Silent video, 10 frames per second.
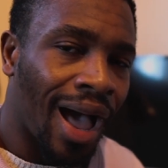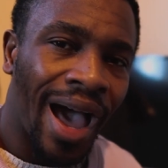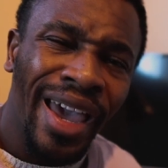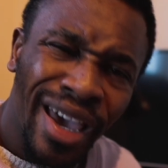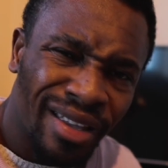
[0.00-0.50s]

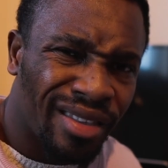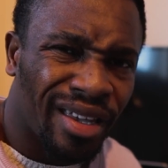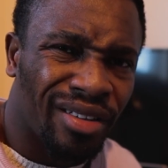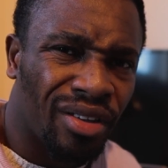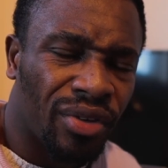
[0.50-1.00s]
I hate
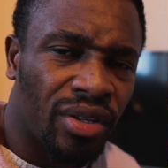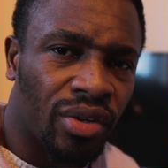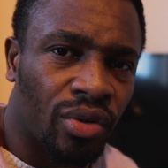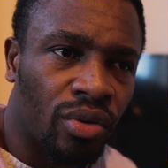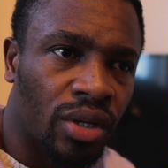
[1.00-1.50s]
negativity,
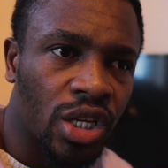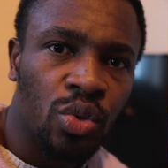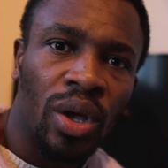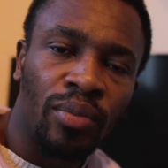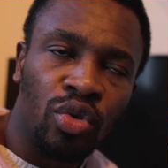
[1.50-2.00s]
you know. That's
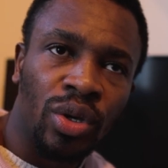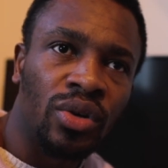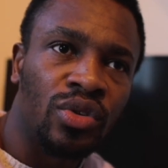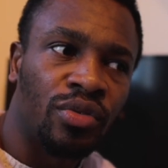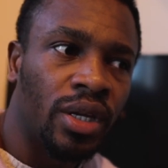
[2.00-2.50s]
why I'm doing
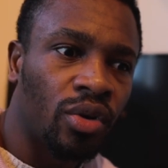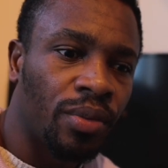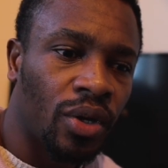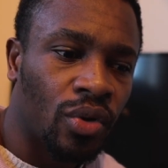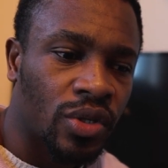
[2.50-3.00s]
those videos,
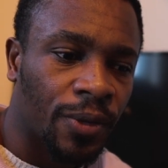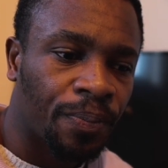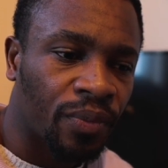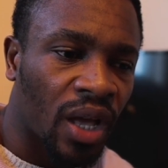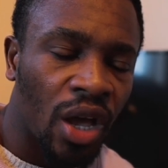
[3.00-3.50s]
because
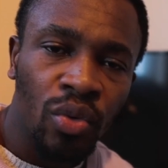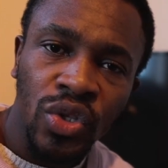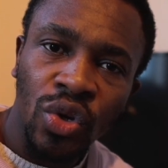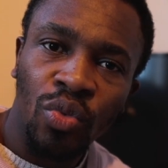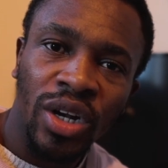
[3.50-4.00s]
I want
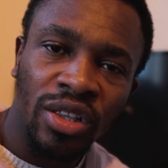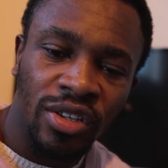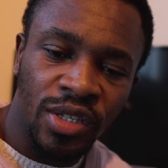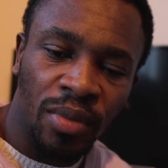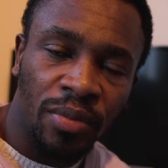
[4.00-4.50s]
someone that
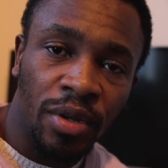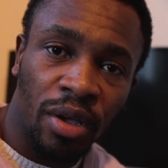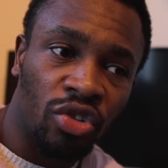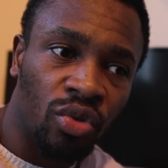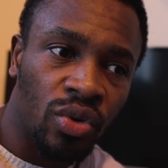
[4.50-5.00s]
is maybe in my
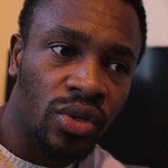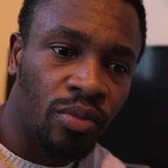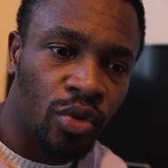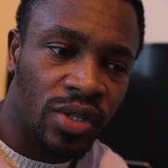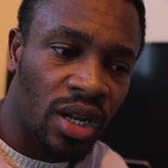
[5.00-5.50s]
shoes
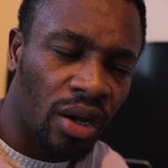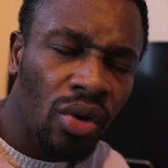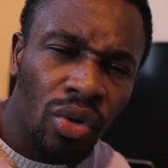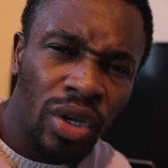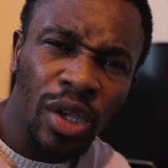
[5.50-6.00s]
to say like,
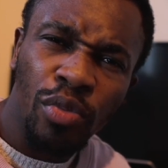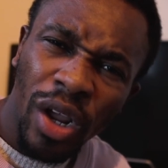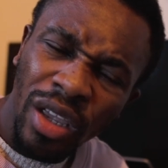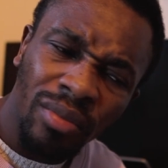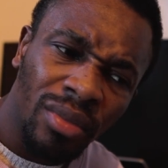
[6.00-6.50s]
oh,
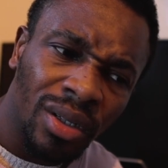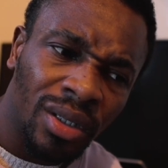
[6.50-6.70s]
Ibrahim